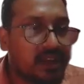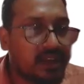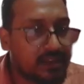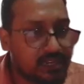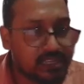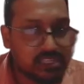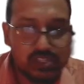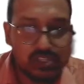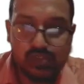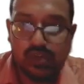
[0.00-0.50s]

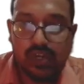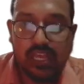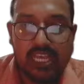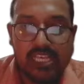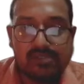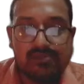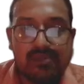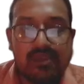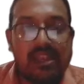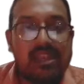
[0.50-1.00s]
Understood
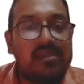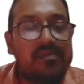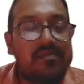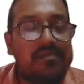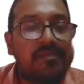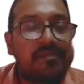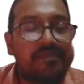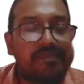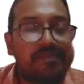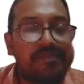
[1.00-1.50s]
as well.
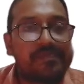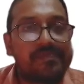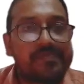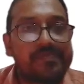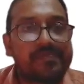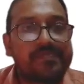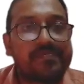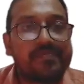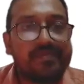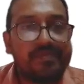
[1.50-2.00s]

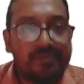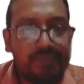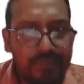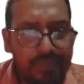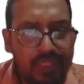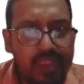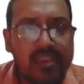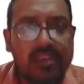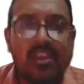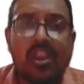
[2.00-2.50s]

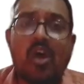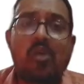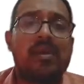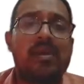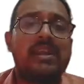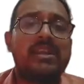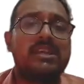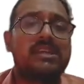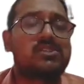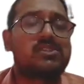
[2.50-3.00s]
Now
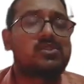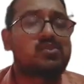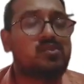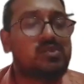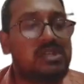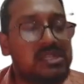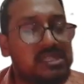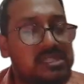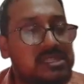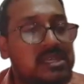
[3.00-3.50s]
my dear
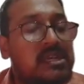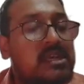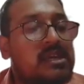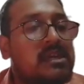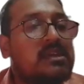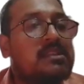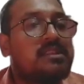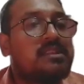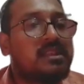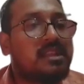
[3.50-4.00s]
students,
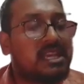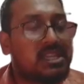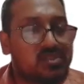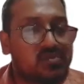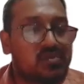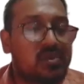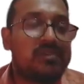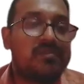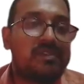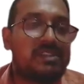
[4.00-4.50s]
The
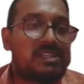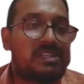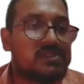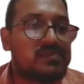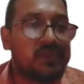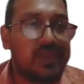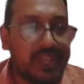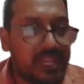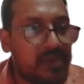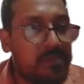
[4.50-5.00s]
next one, which
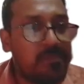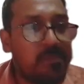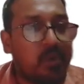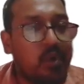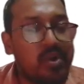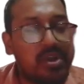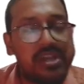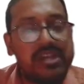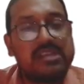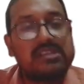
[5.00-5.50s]
is very
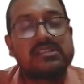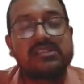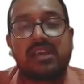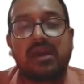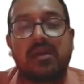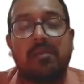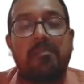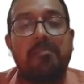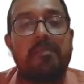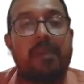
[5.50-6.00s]
important, is
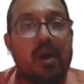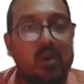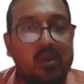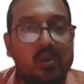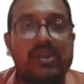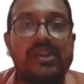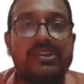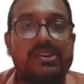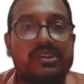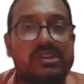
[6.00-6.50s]

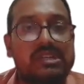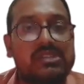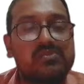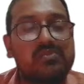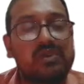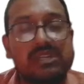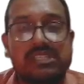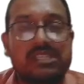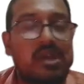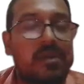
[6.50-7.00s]
compound
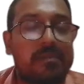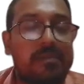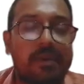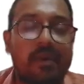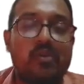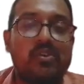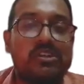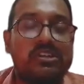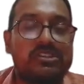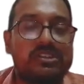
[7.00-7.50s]
interest. What is
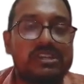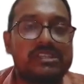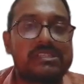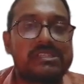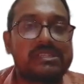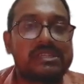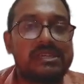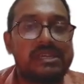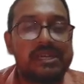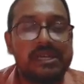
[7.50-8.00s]
compound
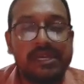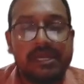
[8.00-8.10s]
interest?